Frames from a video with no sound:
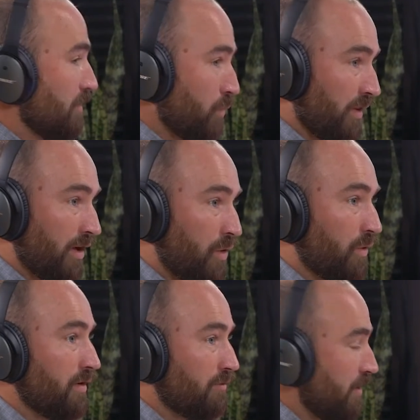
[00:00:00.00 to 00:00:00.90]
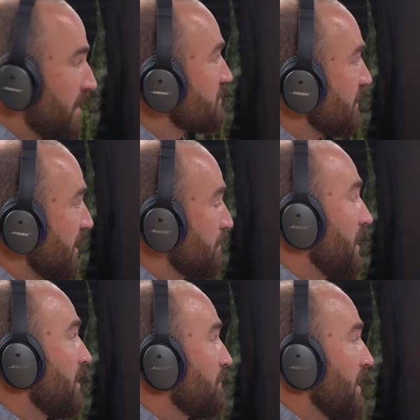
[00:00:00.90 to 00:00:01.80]
what they call an advanced care
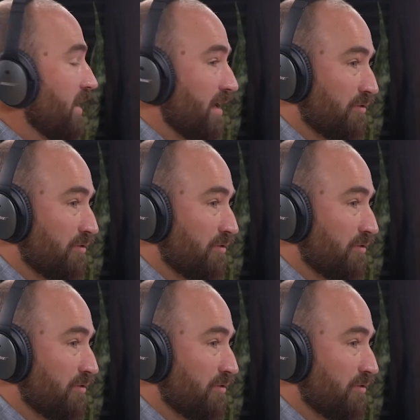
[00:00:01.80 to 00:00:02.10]
paramedic.